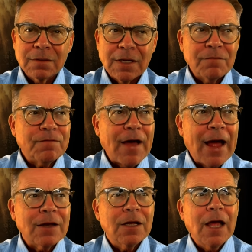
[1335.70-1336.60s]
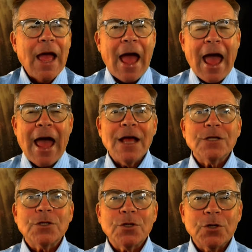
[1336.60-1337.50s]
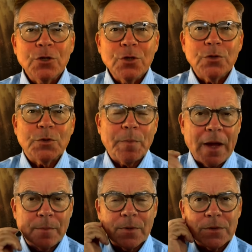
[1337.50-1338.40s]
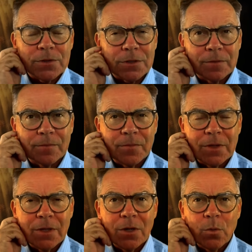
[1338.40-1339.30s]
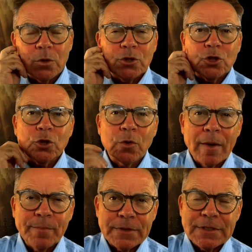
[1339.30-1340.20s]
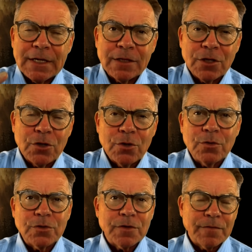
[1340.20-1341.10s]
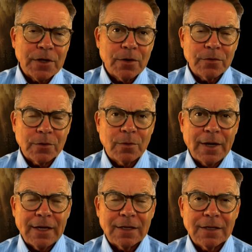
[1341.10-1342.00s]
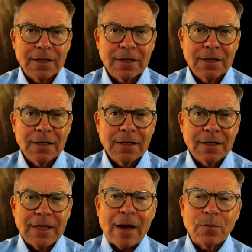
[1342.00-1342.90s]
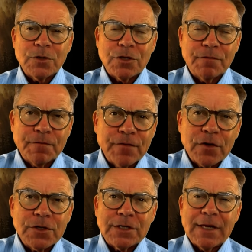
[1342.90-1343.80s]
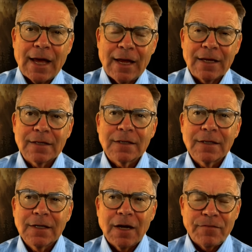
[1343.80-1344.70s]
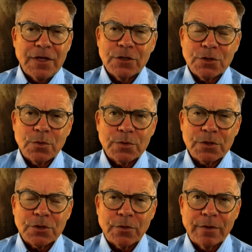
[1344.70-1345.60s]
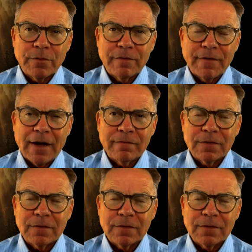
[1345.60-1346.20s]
In fact, as the newspapers were trumpeting the news of the earthquake, that was the first day of the Azusa Street Revival.